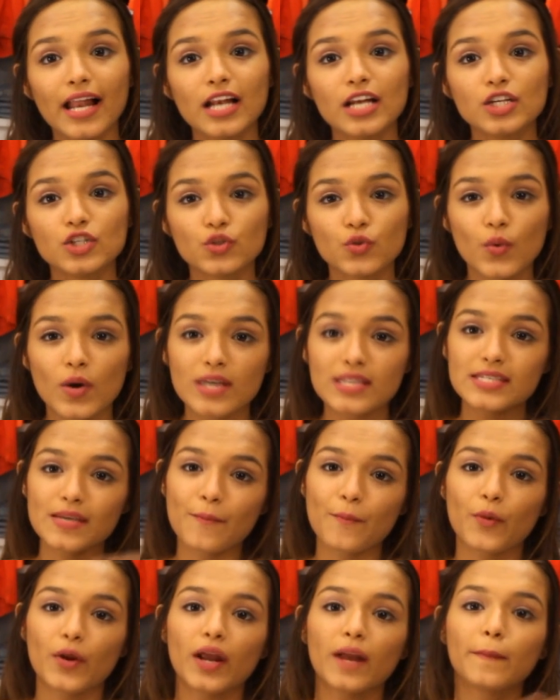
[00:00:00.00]
I'll do a
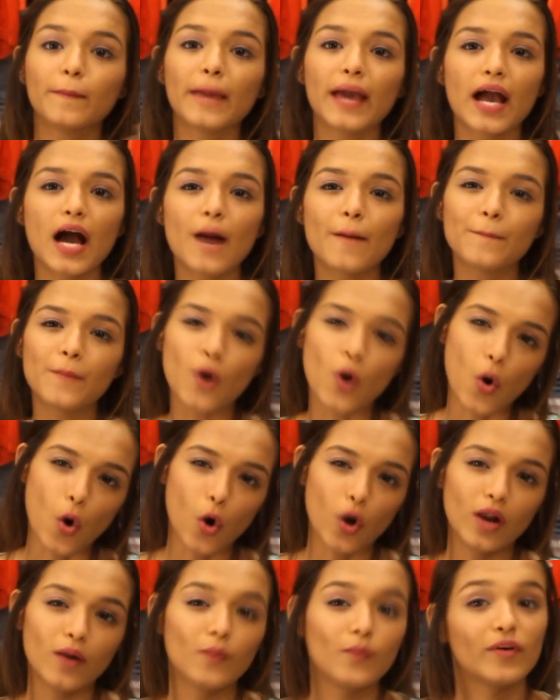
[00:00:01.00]
separate makeup
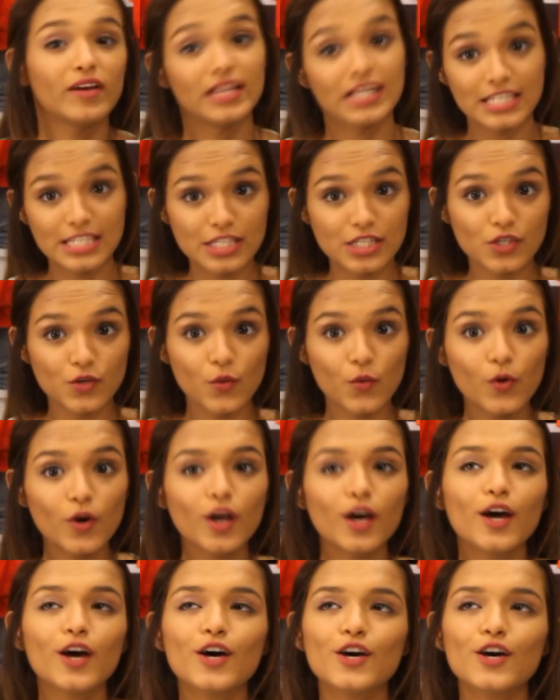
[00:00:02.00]
haul very soon.